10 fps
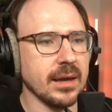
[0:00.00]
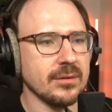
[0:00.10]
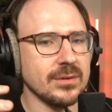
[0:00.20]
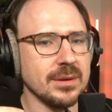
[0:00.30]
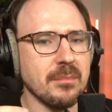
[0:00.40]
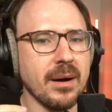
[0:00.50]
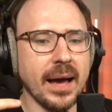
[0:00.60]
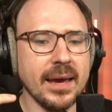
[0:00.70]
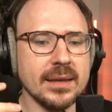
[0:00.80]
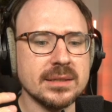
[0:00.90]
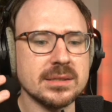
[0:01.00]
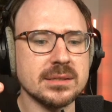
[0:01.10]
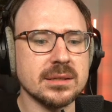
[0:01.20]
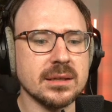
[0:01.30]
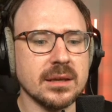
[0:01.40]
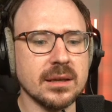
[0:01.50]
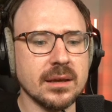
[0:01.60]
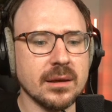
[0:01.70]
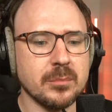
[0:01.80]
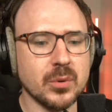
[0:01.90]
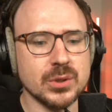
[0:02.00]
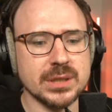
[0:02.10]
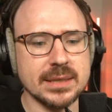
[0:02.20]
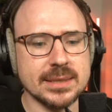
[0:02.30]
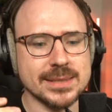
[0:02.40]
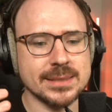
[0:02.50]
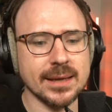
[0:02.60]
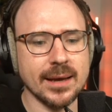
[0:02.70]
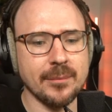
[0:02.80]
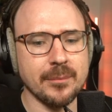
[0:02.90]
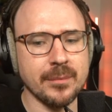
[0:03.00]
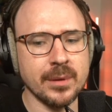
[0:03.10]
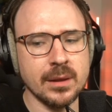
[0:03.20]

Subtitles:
we might put in some